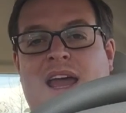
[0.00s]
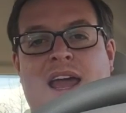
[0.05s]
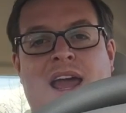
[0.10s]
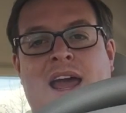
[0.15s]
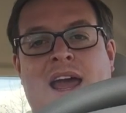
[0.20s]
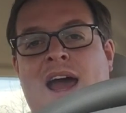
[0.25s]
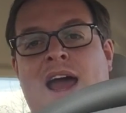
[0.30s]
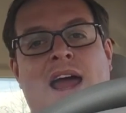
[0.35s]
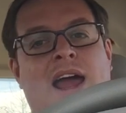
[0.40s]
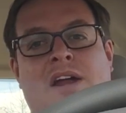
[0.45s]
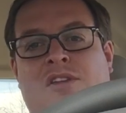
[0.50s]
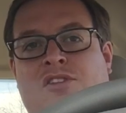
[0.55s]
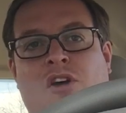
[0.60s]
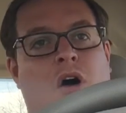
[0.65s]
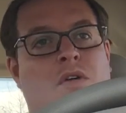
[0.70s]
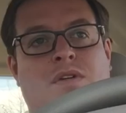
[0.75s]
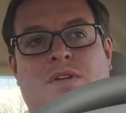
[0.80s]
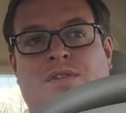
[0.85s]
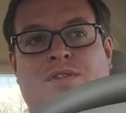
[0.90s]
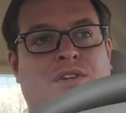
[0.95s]
it's
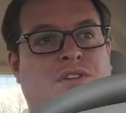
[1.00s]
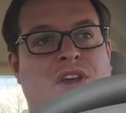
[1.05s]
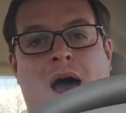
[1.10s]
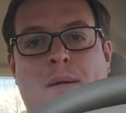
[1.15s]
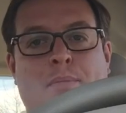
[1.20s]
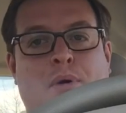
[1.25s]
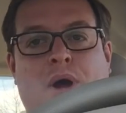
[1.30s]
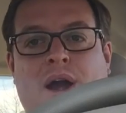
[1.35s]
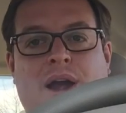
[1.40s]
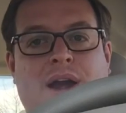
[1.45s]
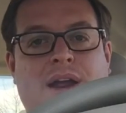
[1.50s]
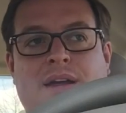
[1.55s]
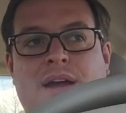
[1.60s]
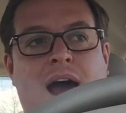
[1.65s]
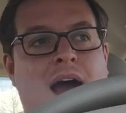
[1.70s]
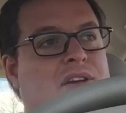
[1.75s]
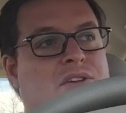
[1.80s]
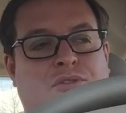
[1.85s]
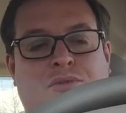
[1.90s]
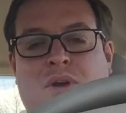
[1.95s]
over for Tom Brady.
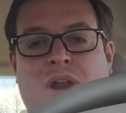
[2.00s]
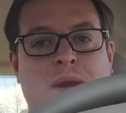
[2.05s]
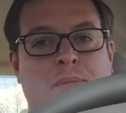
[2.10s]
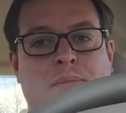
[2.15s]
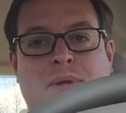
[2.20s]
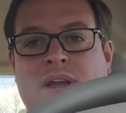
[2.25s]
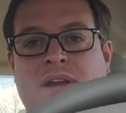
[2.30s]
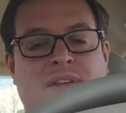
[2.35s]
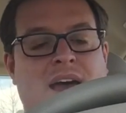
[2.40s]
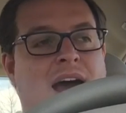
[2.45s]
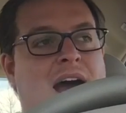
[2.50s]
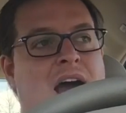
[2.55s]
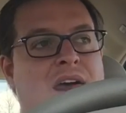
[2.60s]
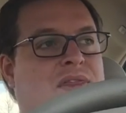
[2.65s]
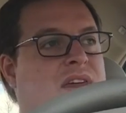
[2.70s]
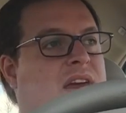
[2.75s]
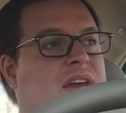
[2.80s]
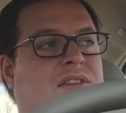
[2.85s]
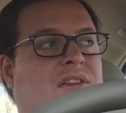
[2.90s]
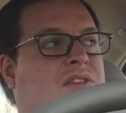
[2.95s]
I just really believe that. I
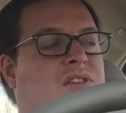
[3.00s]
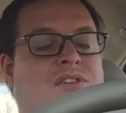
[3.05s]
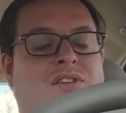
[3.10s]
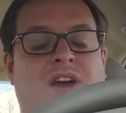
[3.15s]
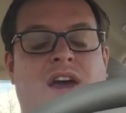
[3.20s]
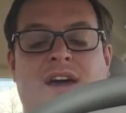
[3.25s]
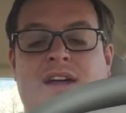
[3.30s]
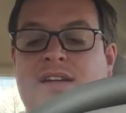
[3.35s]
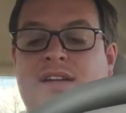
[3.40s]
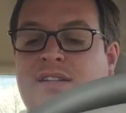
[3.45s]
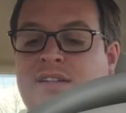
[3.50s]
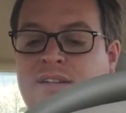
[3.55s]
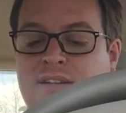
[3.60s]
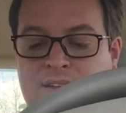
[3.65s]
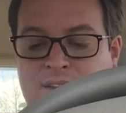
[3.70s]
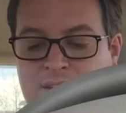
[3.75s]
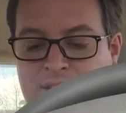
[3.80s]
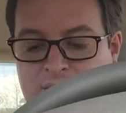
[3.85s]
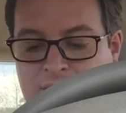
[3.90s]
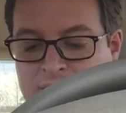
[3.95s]
think this is it.
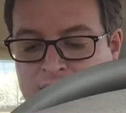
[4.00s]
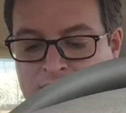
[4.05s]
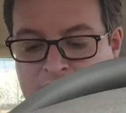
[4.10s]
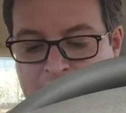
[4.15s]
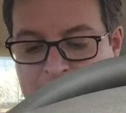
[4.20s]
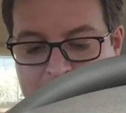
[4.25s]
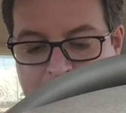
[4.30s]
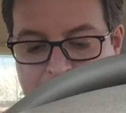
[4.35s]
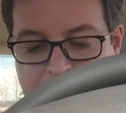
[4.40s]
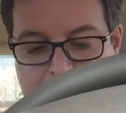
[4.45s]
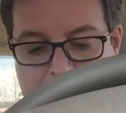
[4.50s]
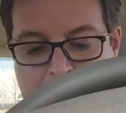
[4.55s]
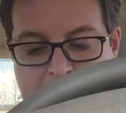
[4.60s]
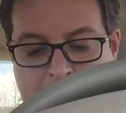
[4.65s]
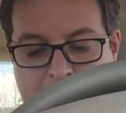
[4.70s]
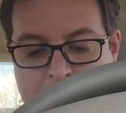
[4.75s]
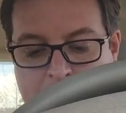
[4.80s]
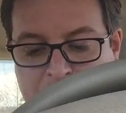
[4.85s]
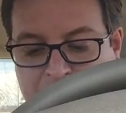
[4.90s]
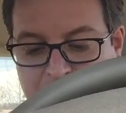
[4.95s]
Take out the
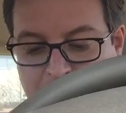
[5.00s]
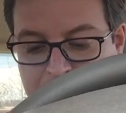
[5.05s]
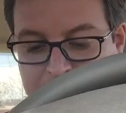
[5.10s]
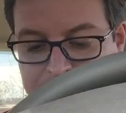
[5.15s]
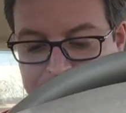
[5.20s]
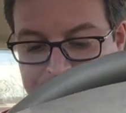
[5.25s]
Rams.